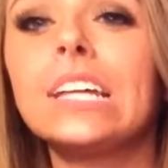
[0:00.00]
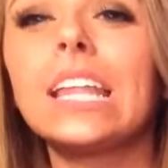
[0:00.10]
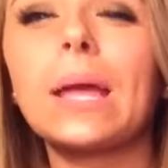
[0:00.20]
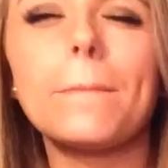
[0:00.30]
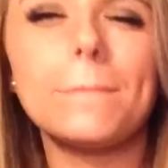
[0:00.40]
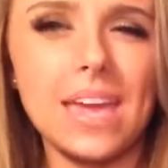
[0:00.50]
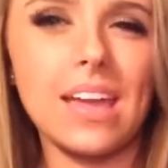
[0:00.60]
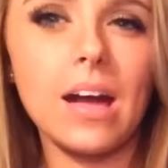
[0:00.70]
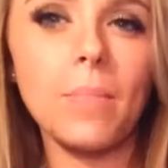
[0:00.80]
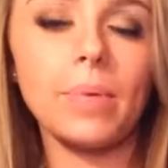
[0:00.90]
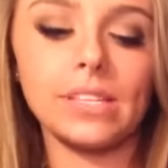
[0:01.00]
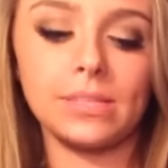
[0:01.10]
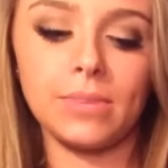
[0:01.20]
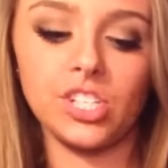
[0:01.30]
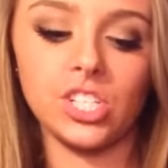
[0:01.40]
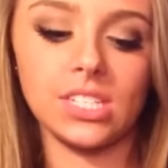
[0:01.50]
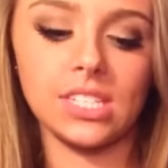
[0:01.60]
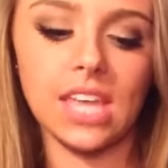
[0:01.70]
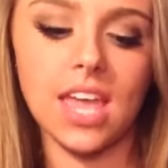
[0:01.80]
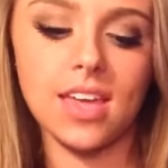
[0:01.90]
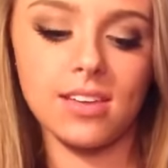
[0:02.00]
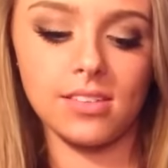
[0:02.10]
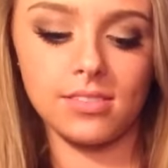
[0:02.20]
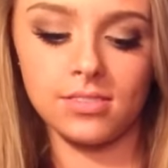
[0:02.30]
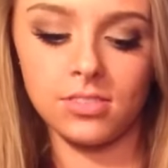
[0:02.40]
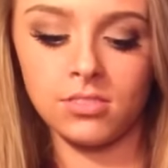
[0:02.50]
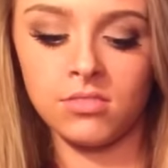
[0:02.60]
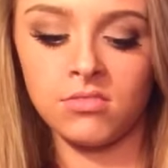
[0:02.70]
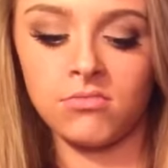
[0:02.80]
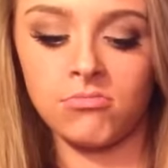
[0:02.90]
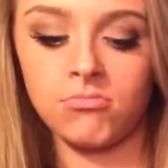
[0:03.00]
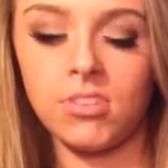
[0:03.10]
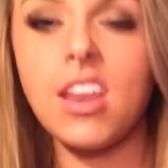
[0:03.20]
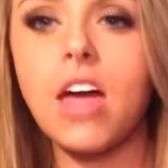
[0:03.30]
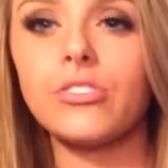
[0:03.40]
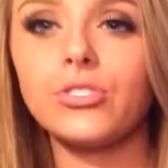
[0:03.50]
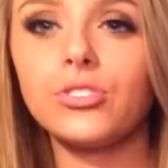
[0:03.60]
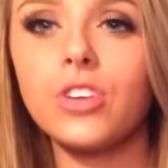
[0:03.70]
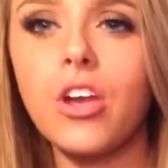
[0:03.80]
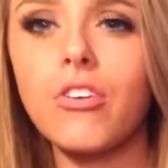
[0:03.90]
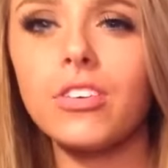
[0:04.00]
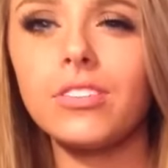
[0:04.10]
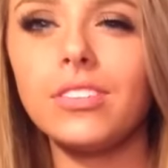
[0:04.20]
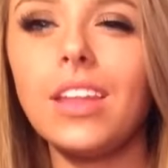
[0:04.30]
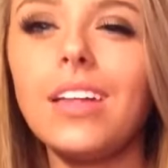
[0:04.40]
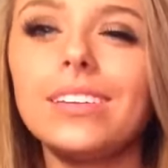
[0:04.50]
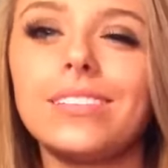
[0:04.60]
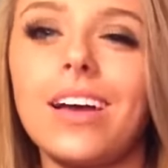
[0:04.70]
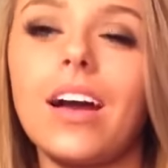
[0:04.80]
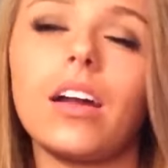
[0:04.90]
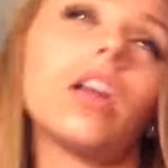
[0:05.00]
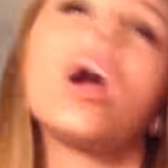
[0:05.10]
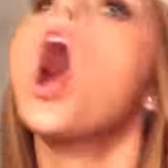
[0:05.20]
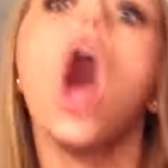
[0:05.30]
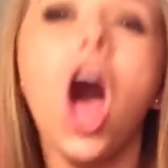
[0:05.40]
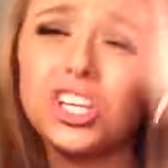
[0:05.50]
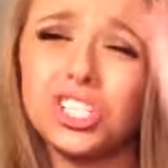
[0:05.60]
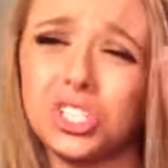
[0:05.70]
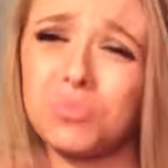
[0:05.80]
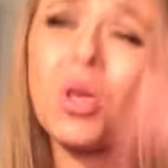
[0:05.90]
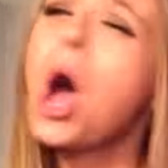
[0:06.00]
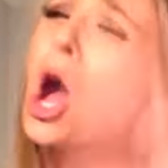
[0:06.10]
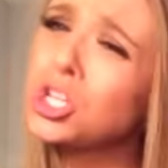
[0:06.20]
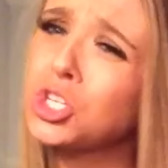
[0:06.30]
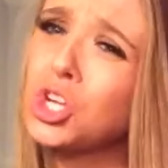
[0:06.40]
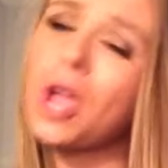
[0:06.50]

like makeup as much as like necessary. Not like I'll just show